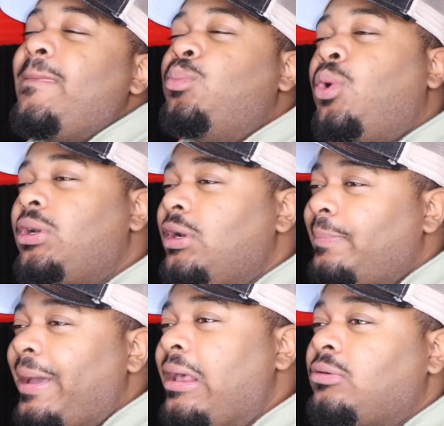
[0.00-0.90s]
one of the
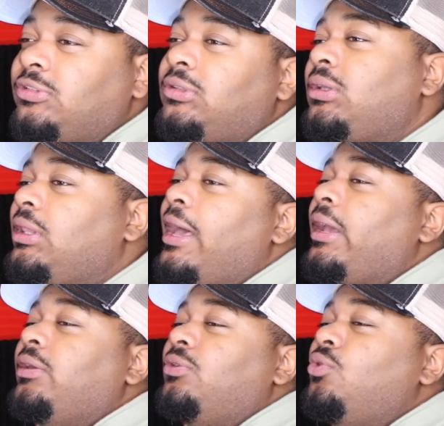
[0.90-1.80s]
battles looked
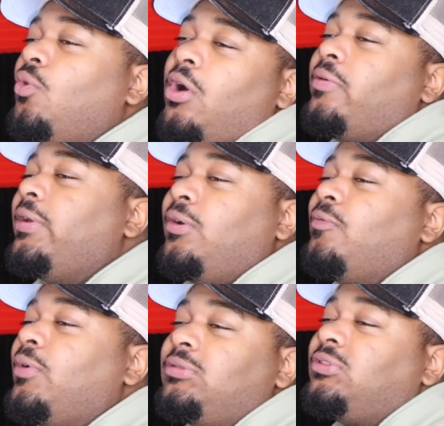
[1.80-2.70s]
like URL
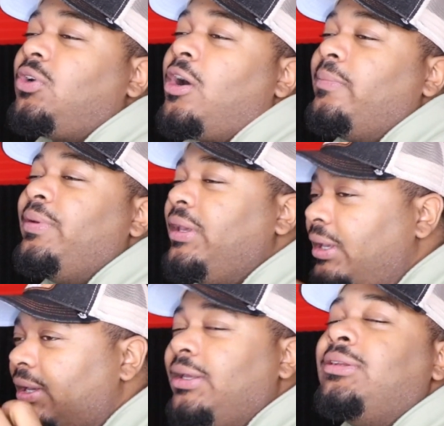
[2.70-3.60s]
versus
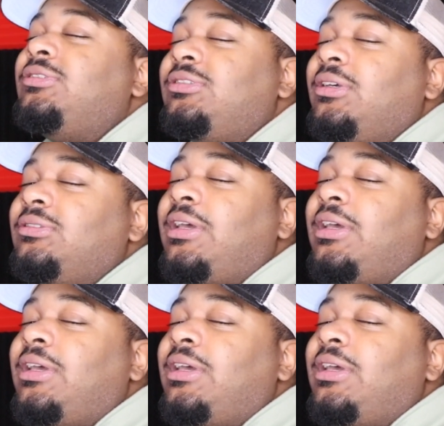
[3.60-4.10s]
RBE in a sense.